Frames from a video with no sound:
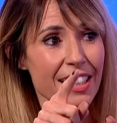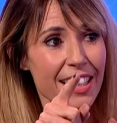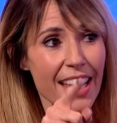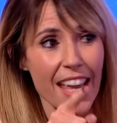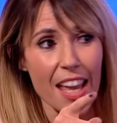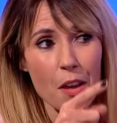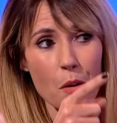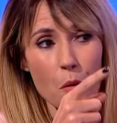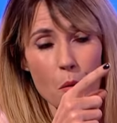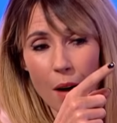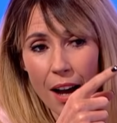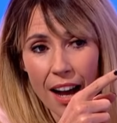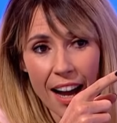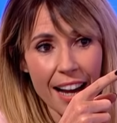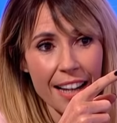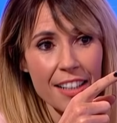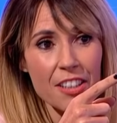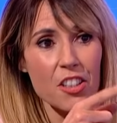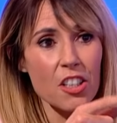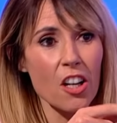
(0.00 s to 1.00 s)
you
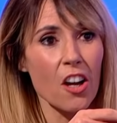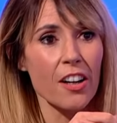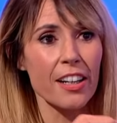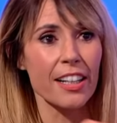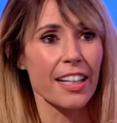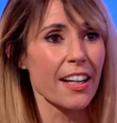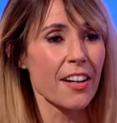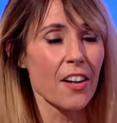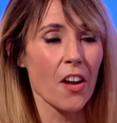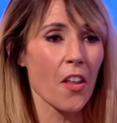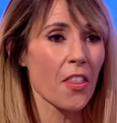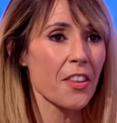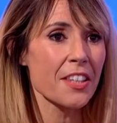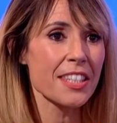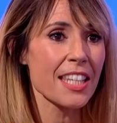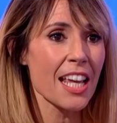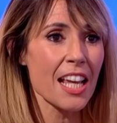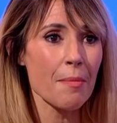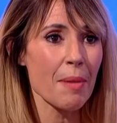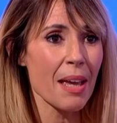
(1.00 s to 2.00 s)
and Johnny are not the
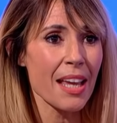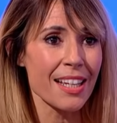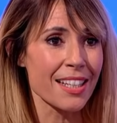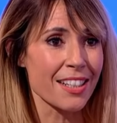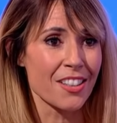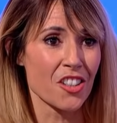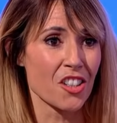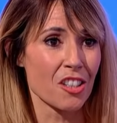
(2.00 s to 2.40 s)
same age.